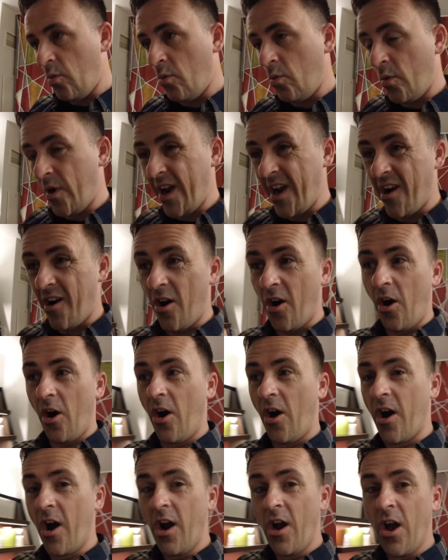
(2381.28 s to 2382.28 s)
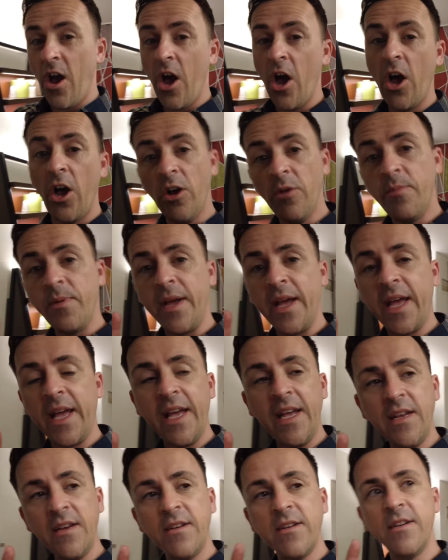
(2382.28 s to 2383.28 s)
We are
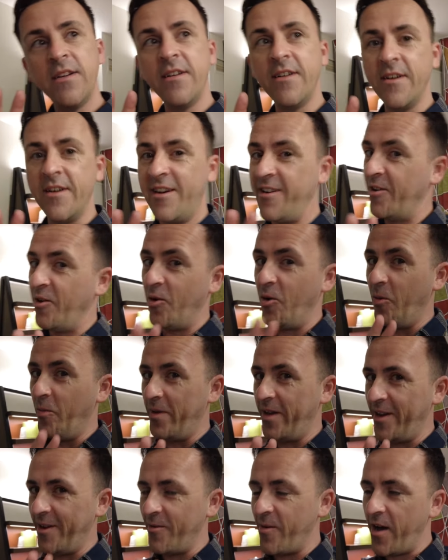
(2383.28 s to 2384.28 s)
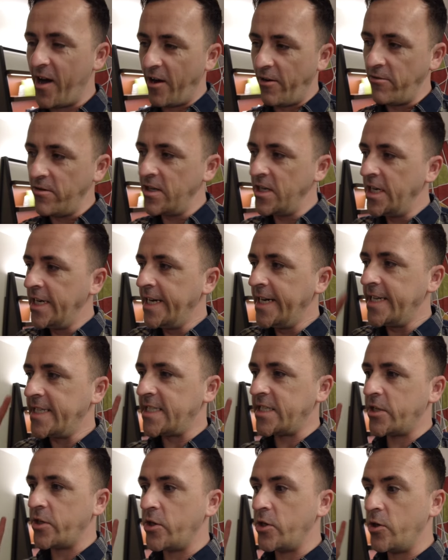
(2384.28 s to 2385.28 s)
hoping, all being well,
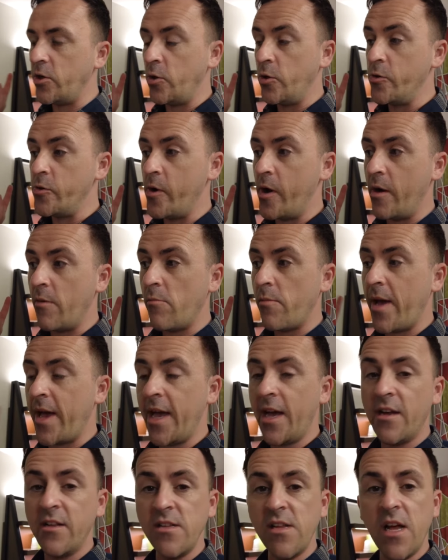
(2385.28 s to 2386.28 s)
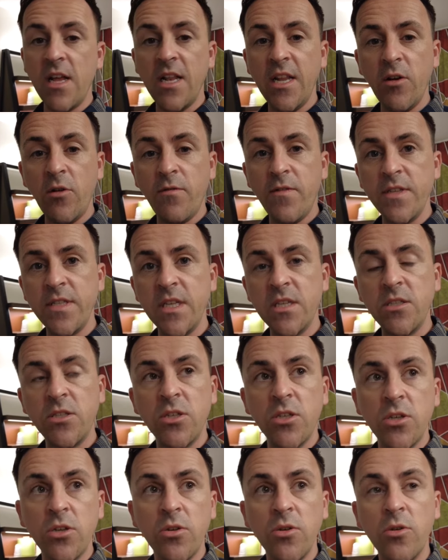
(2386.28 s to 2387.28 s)
to pay a little visit
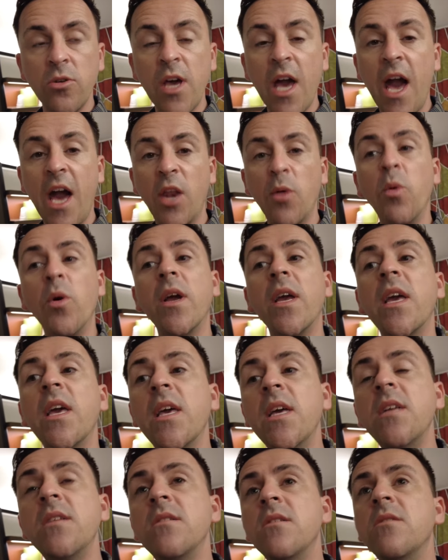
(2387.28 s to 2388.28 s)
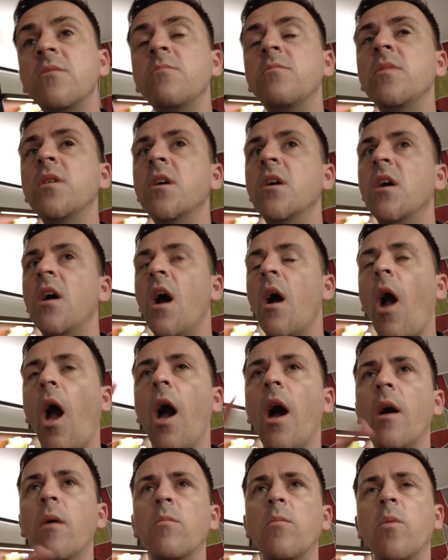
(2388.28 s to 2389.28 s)
to Animal Kingdom.
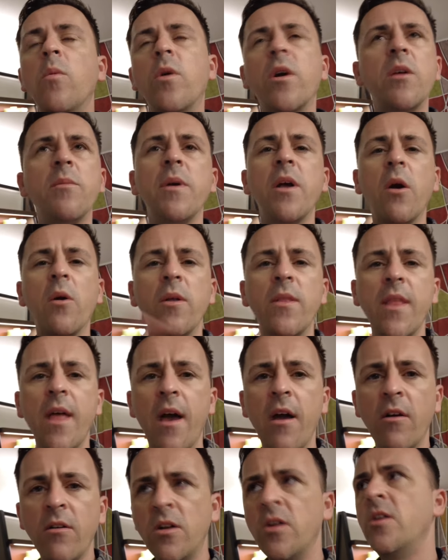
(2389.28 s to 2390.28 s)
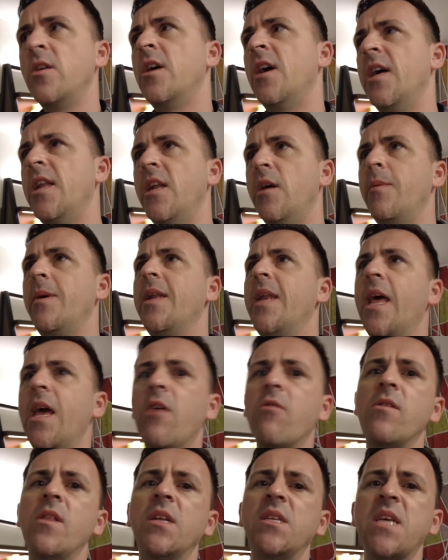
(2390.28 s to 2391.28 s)
Um, we're going to be going there a little bit
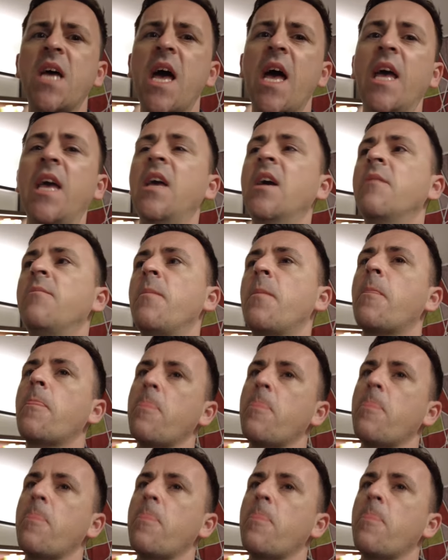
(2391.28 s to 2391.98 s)
later in the day,